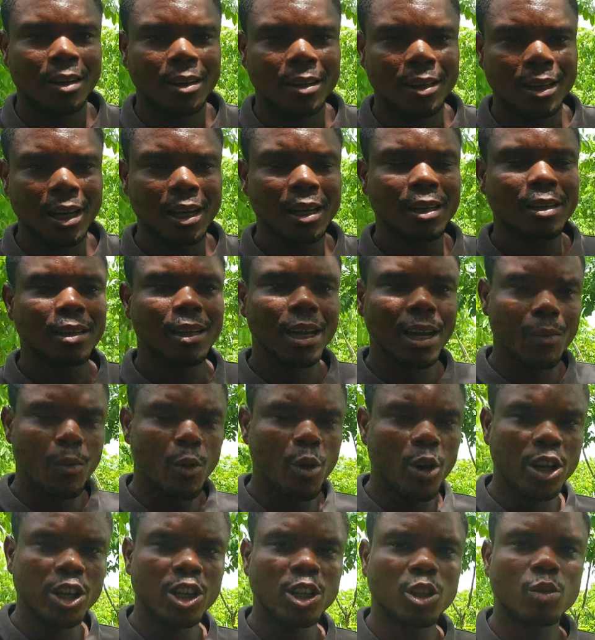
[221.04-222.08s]
Yes,
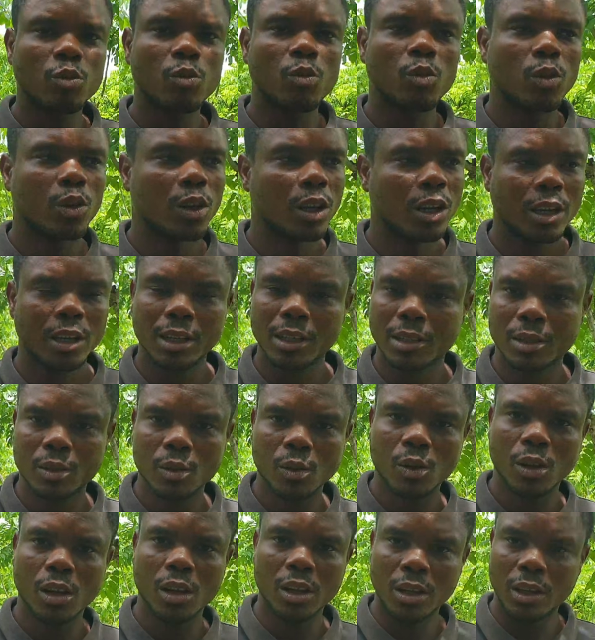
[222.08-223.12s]
labor issue is
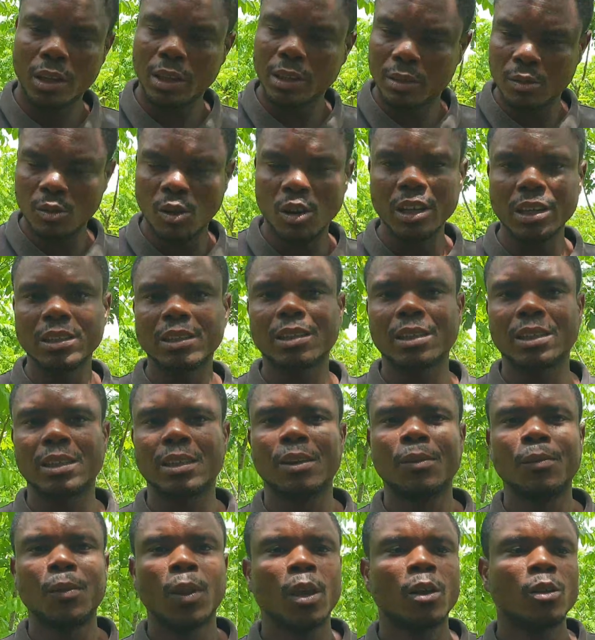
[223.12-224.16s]
not easy.
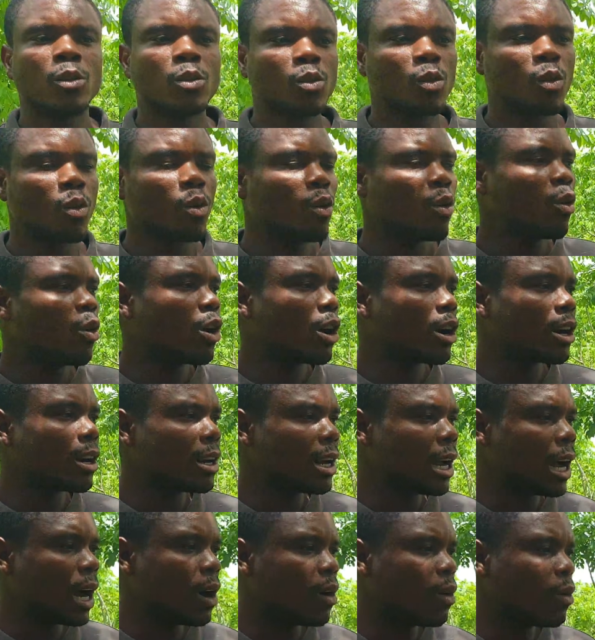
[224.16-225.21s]
So
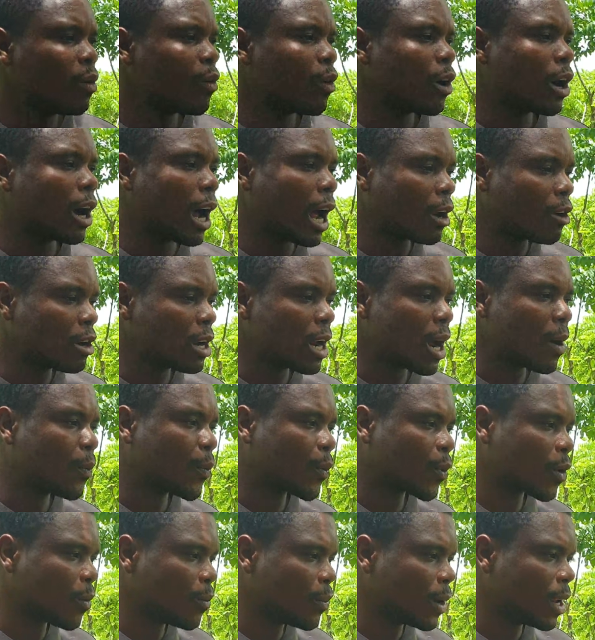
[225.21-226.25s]
now another
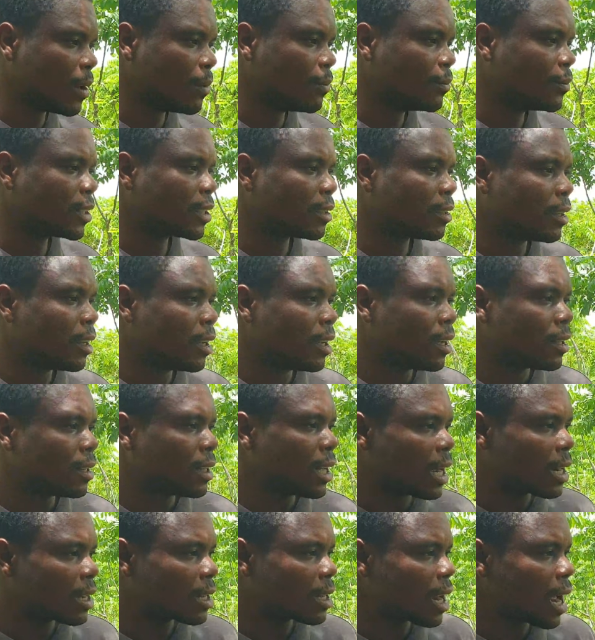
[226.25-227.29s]
problem
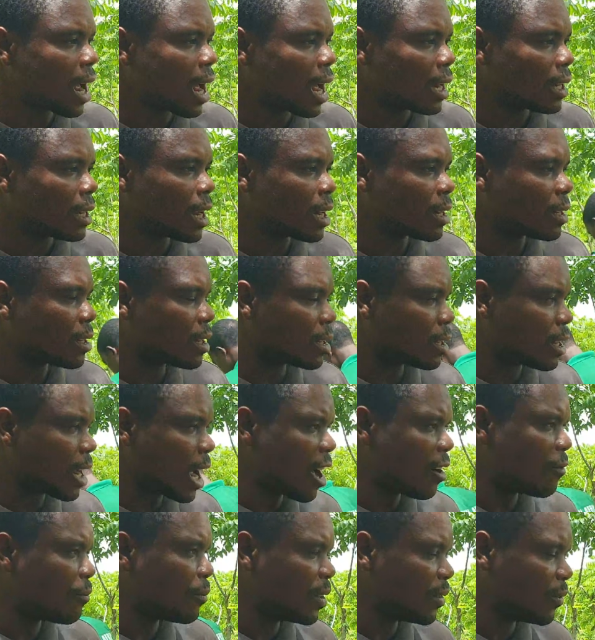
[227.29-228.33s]
that
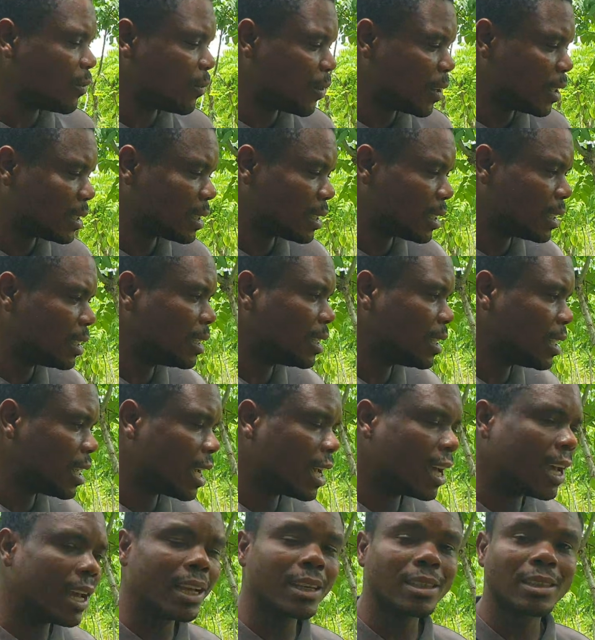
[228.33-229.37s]
have been facing
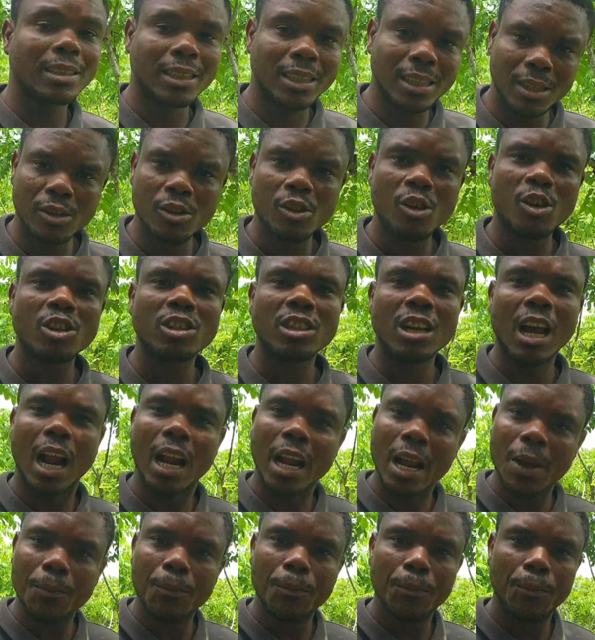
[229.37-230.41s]
here, a serious and
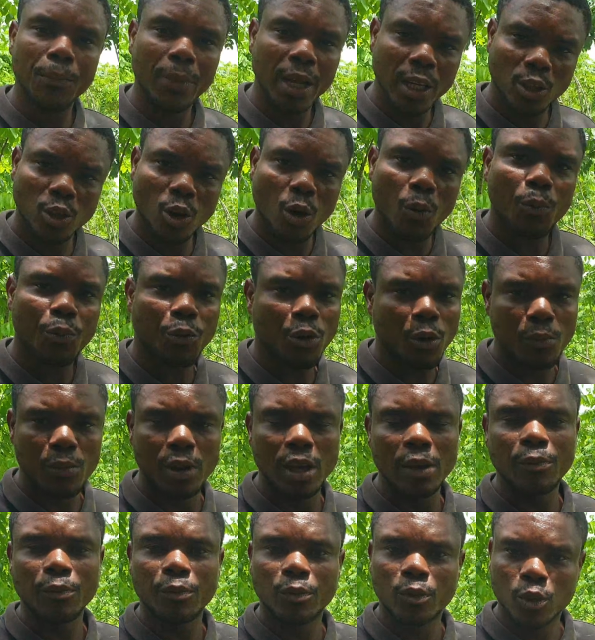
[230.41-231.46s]
a major
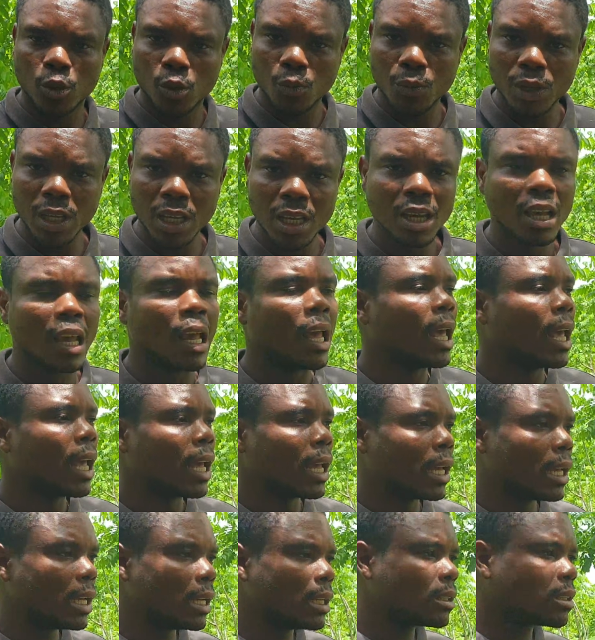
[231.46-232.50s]
problem to me,
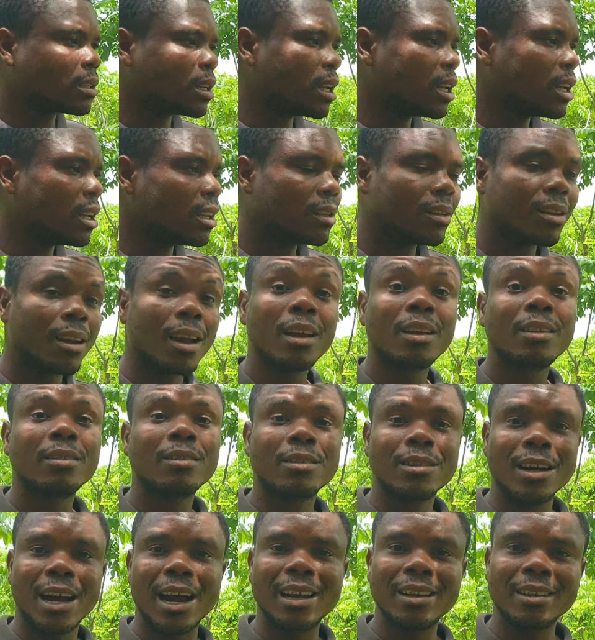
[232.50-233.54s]
is the
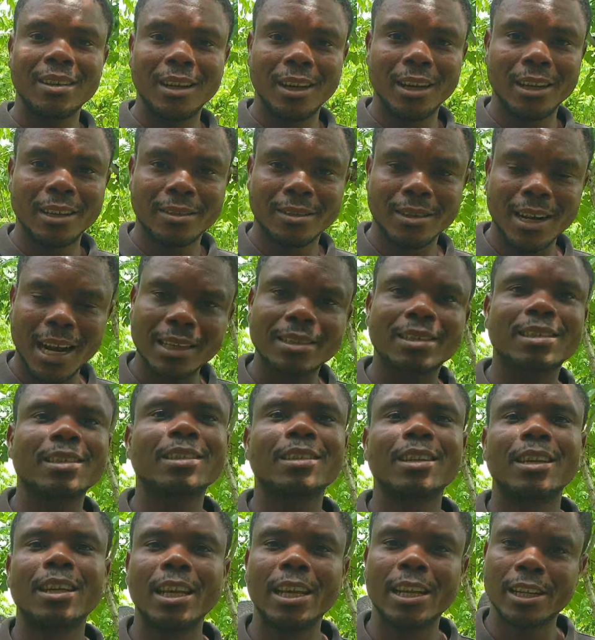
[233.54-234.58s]
dry
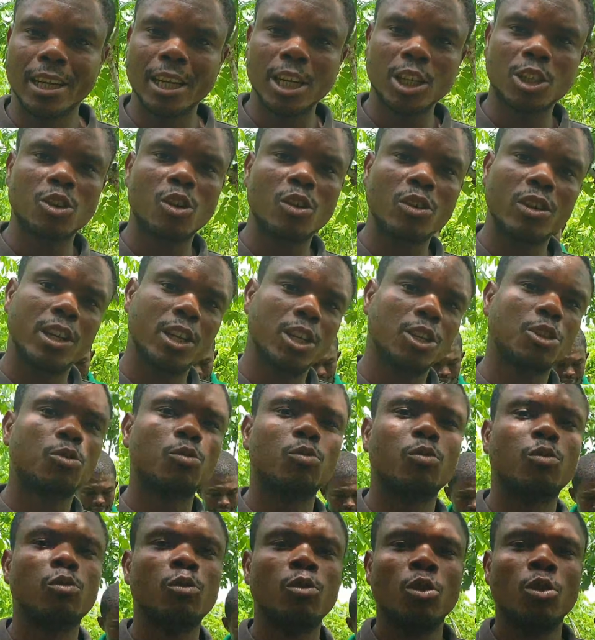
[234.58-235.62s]
season irrigation issue.